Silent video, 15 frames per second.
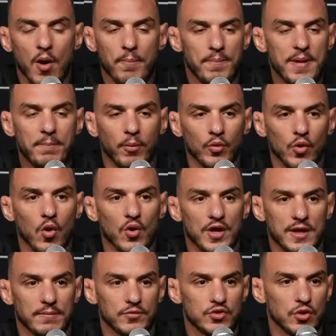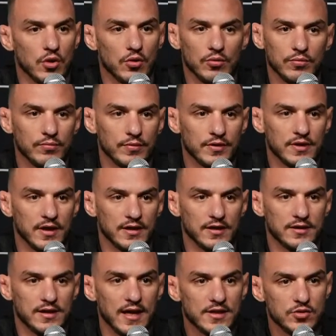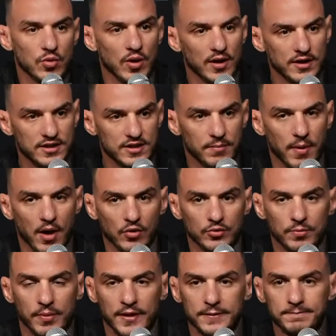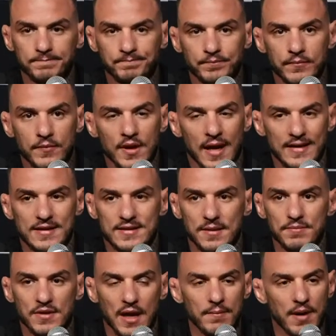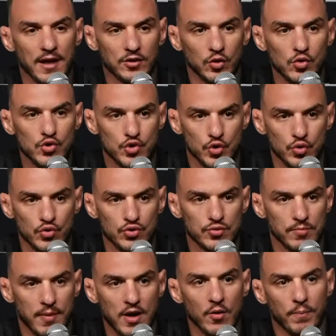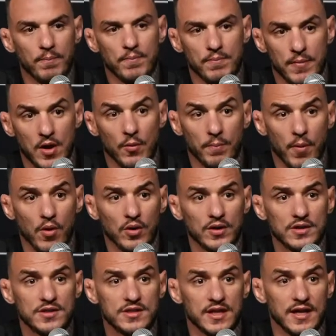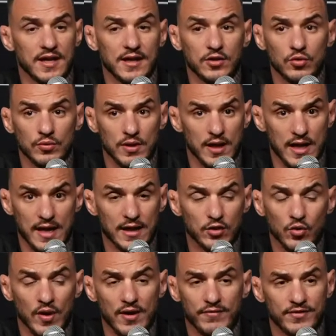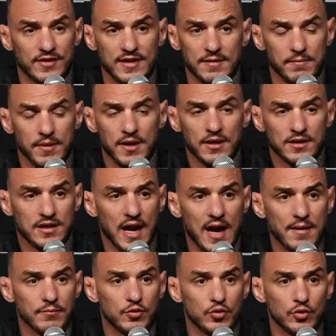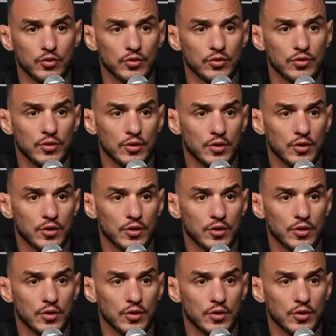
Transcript: people know him. So that's what he's about. But at the same time, I don't choose my opponents, and I don't have time to